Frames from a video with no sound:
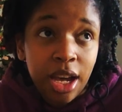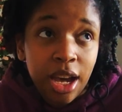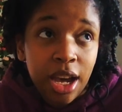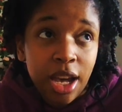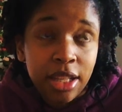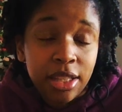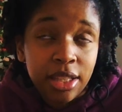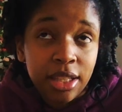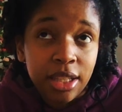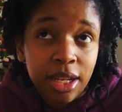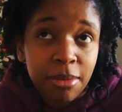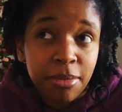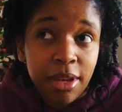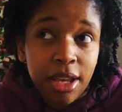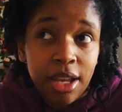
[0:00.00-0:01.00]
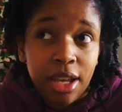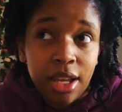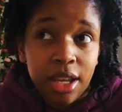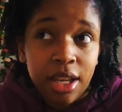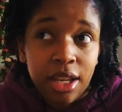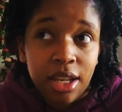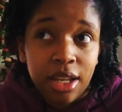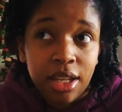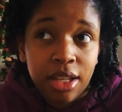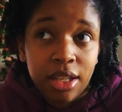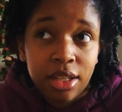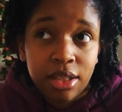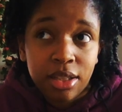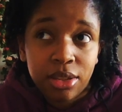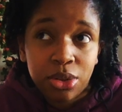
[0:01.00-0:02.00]
I think I pay
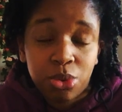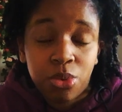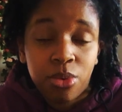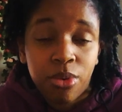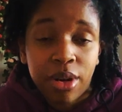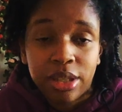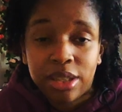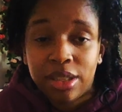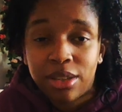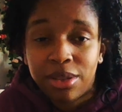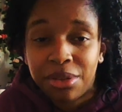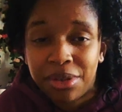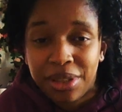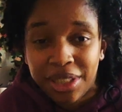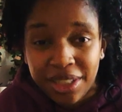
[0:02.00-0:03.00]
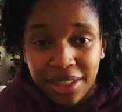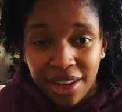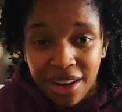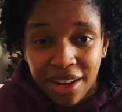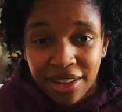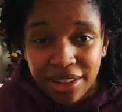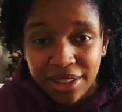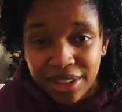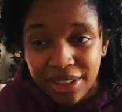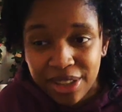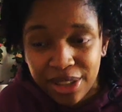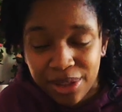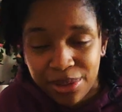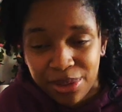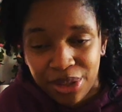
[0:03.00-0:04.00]

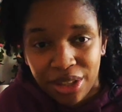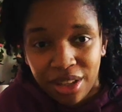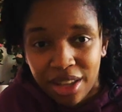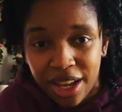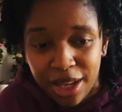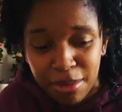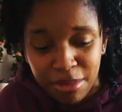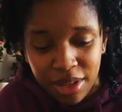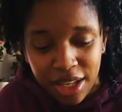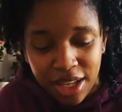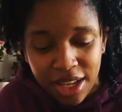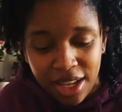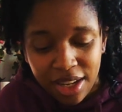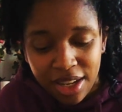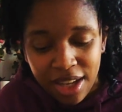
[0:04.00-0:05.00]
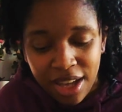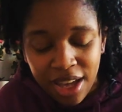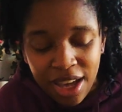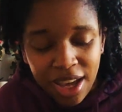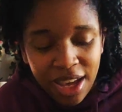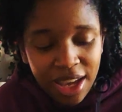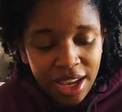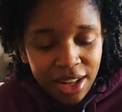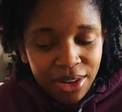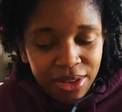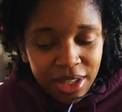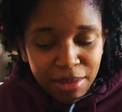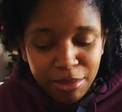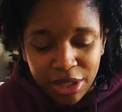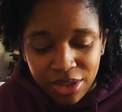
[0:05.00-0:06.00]
$23 for the light plan. I don't
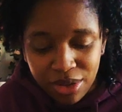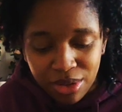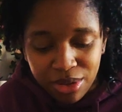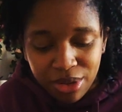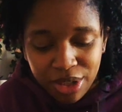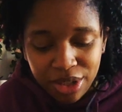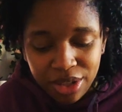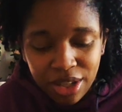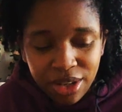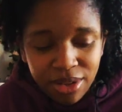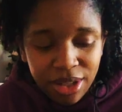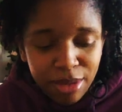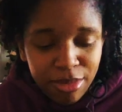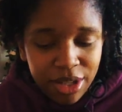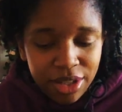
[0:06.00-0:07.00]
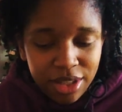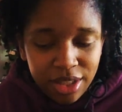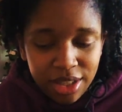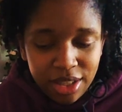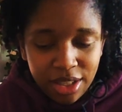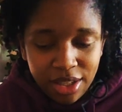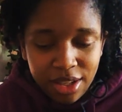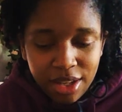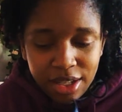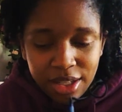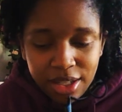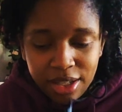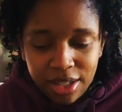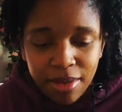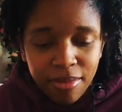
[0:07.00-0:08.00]
get much storage. I don't get much anything on
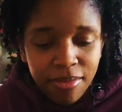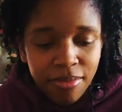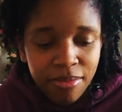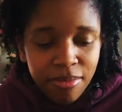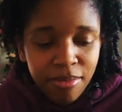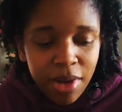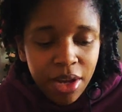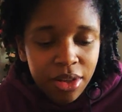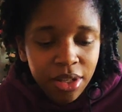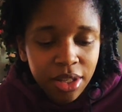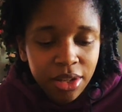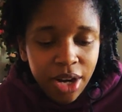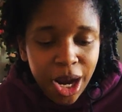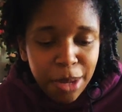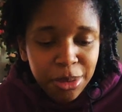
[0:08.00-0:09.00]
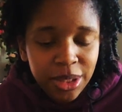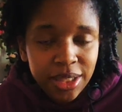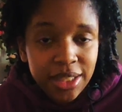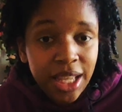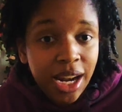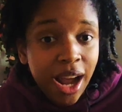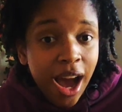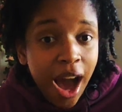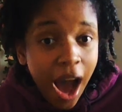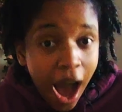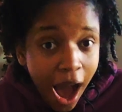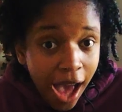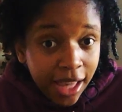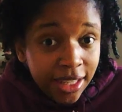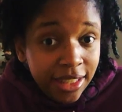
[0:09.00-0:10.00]
it. My only other options that
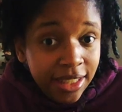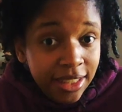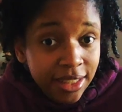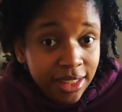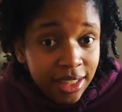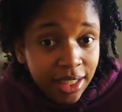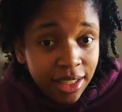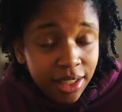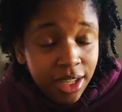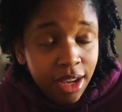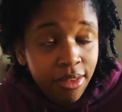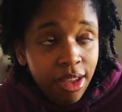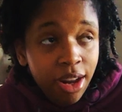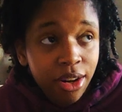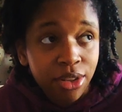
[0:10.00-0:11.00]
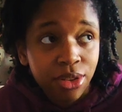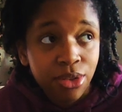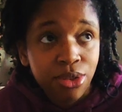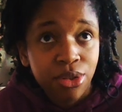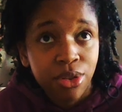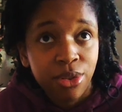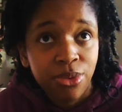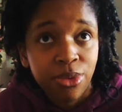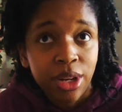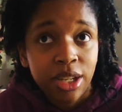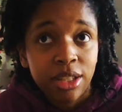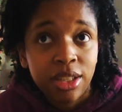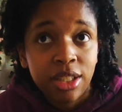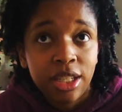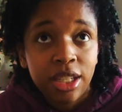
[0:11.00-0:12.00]
I can think of that are user
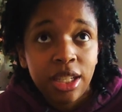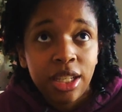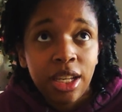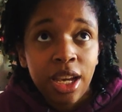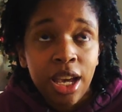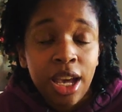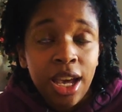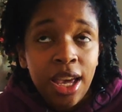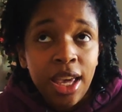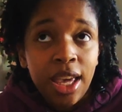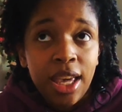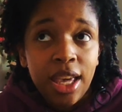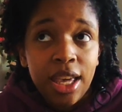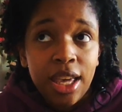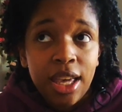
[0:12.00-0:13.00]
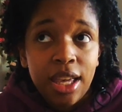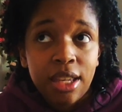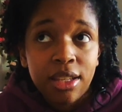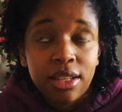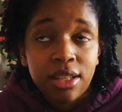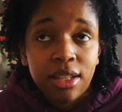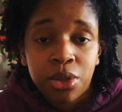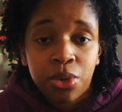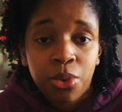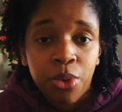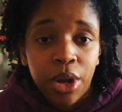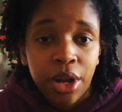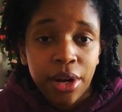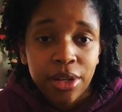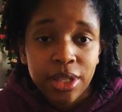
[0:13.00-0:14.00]
friendly is
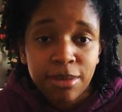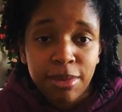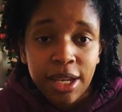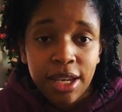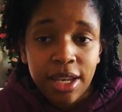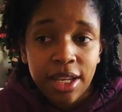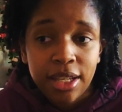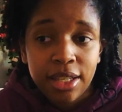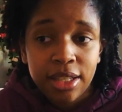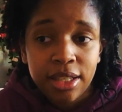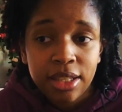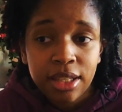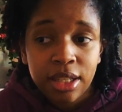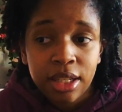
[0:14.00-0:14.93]
Squarespace,